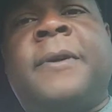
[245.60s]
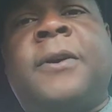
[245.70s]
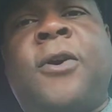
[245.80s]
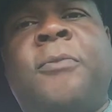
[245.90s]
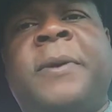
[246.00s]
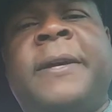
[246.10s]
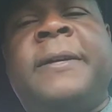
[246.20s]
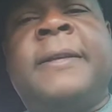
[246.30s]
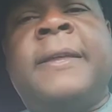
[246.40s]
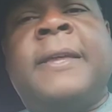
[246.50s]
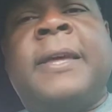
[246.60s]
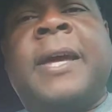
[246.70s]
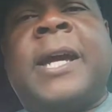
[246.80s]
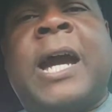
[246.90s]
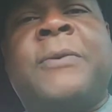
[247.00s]
Kobe
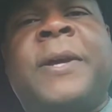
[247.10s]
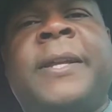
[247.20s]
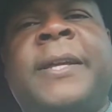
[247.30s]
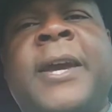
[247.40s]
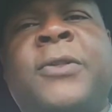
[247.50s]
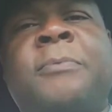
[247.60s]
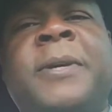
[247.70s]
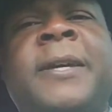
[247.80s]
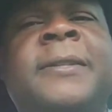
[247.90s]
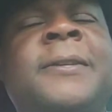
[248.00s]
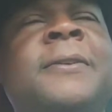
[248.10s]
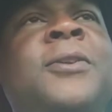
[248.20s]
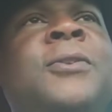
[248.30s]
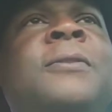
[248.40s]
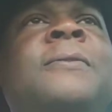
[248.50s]
and Kyrie together because they,
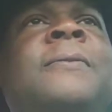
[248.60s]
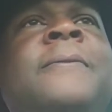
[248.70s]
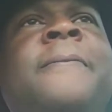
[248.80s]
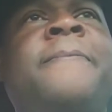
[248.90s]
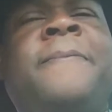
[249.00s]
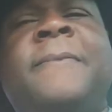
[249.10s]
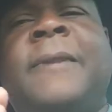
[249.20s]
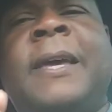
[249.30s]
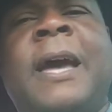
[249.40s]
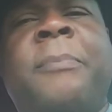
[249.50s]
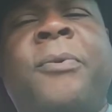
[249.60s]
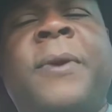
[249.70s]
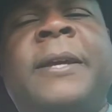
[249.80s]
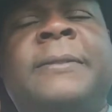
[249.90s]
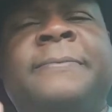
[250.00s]
you know, they
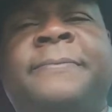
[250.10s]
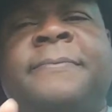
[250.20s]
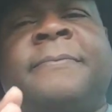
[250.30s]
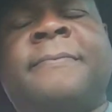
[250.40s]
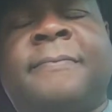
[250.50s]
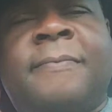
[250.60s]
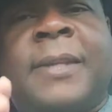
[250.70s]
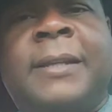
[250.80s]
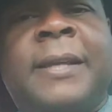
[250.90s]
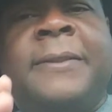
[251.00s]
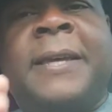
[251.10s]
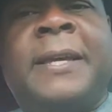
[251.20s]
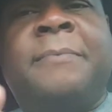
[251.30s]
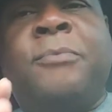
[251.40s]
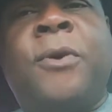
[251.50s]
operate, they
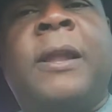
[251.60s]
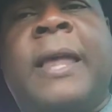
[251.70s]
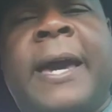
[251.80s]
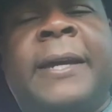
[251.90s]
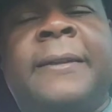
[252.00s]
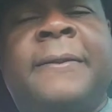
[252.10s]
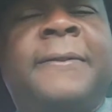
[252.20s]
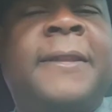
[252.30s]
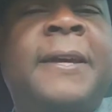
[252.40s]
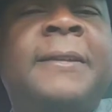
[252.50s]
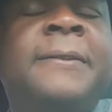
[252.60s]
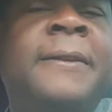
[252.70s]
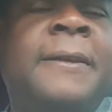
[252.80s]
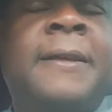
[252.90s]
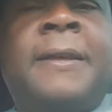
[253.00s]
think more alike than,
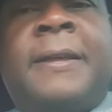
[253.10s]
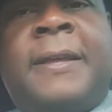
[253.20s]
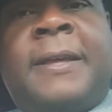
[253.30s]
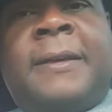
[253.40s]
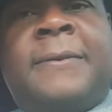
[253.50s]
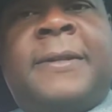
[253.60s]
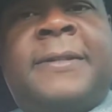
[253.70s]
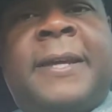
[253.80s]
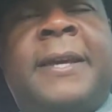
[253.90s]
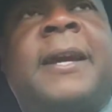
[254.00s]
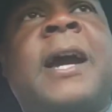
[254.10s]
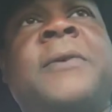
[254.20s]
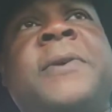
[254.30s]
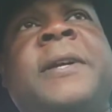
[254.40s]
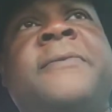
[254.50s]
let's say,
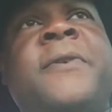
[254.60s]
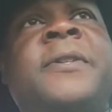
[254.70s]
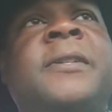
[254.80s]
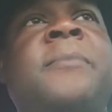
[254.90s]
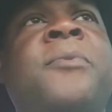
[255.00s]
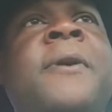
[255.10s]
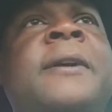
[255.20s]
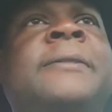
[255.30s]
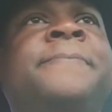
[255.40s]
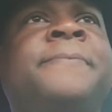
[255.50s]
Kyrie versus LeBron.